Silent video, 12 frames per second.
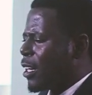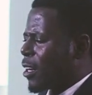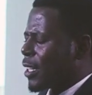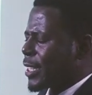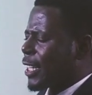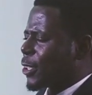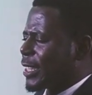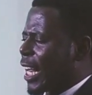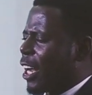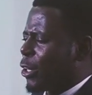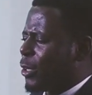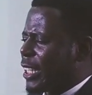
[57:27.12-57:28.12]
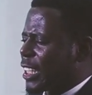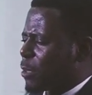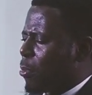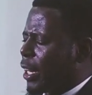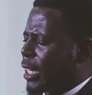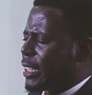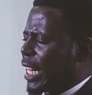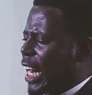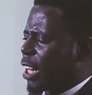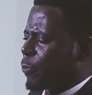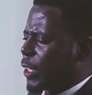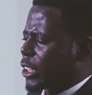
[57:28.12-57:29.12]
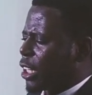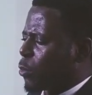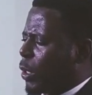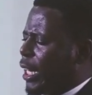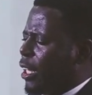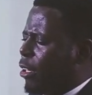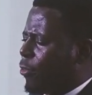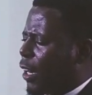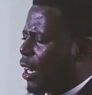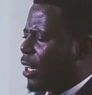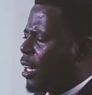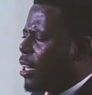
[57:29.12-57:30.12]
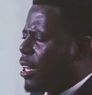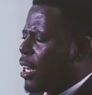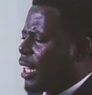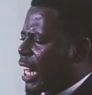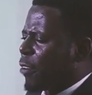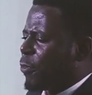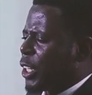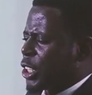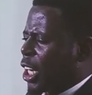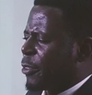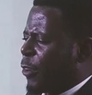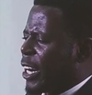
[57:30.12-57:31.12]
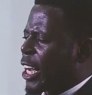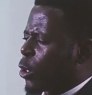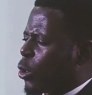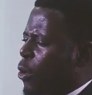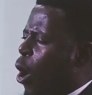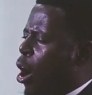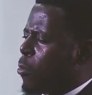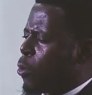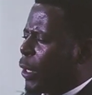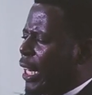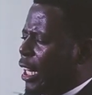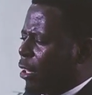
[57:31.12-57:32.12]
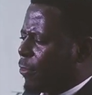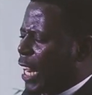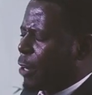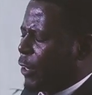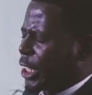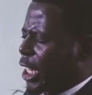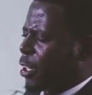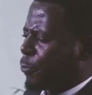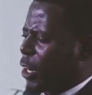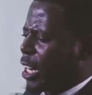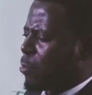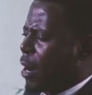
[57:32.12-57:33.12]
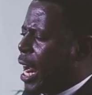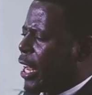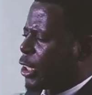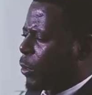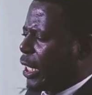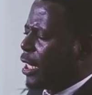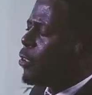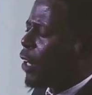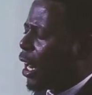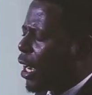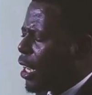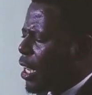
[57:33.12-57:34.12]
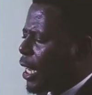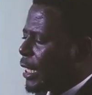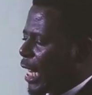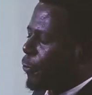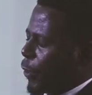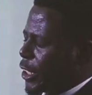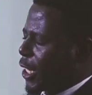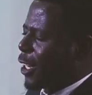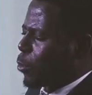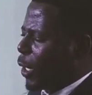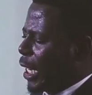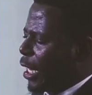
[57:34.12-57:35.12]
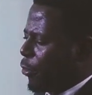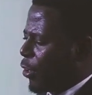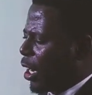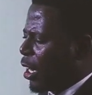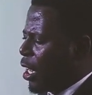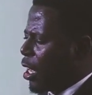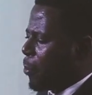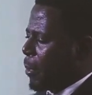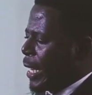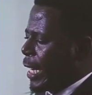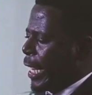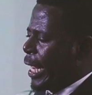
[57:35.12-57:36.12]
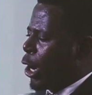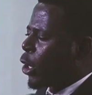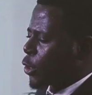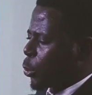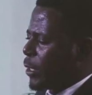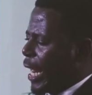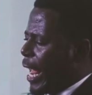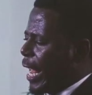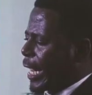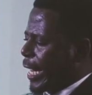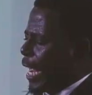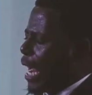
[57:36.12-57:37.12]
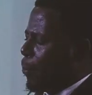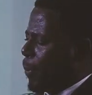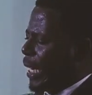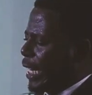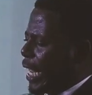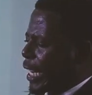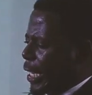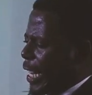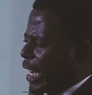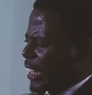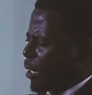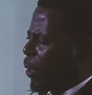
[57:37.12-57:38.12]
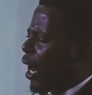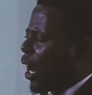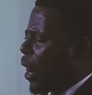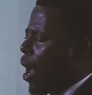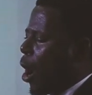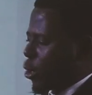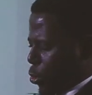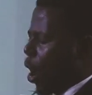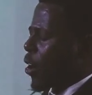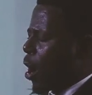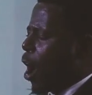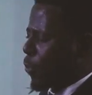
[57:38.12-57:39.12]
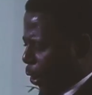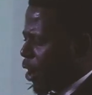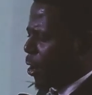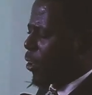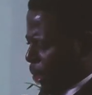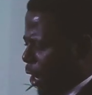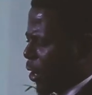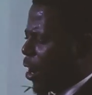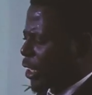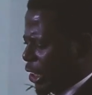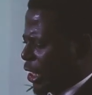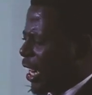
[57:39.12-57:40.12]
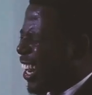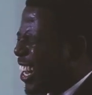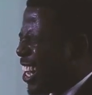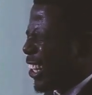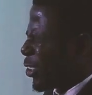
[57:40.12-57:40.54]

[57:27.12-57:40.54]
God said to tell you this morning that that vision will live. That vision for a good home will live. That vision for a marriage will live. That vision will live. Mini osune ekiambali ekiataba. Otoro otoro otorosia.